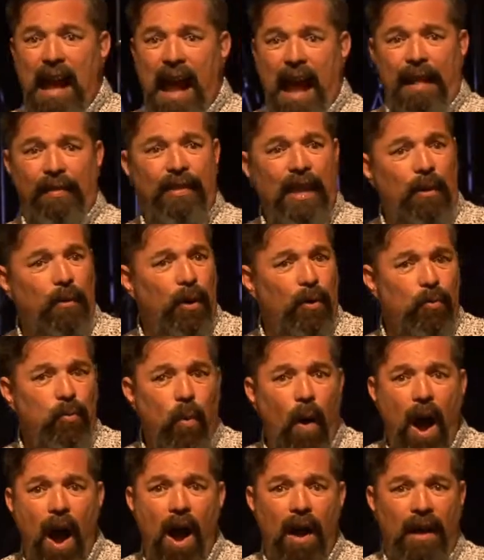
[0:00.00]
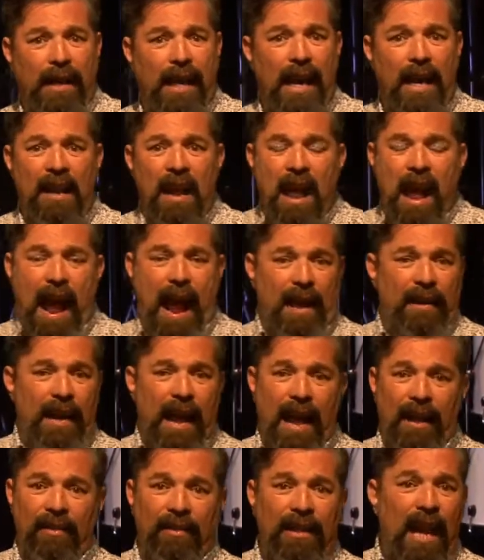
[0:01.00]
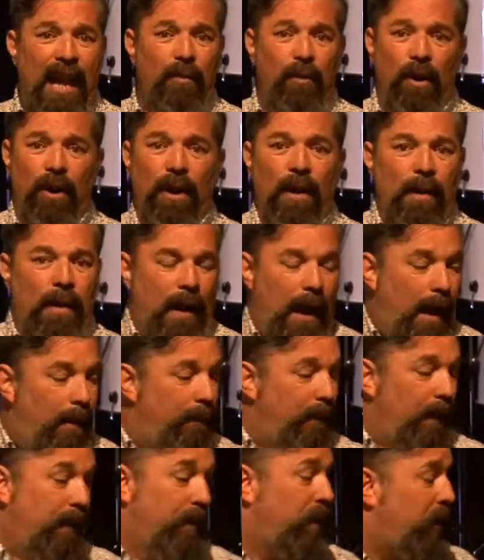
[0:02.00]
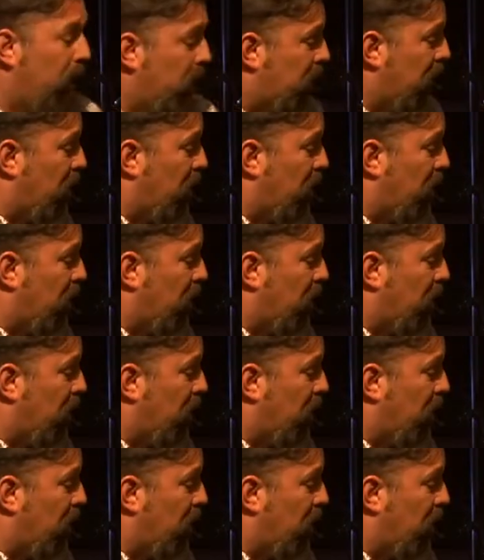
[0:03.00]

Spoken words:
and they would walk in, and here's